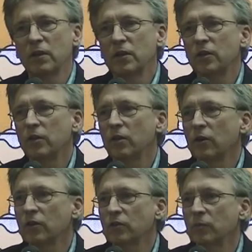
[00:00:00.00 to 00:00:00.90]
you can
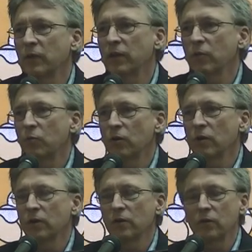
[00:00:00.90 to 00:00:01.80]
also make them
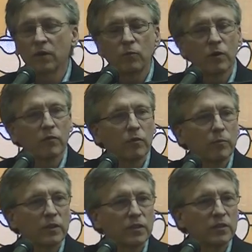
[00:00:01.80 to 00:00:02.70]
work. And one of them
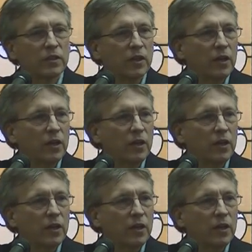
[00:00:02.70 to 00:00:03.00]
is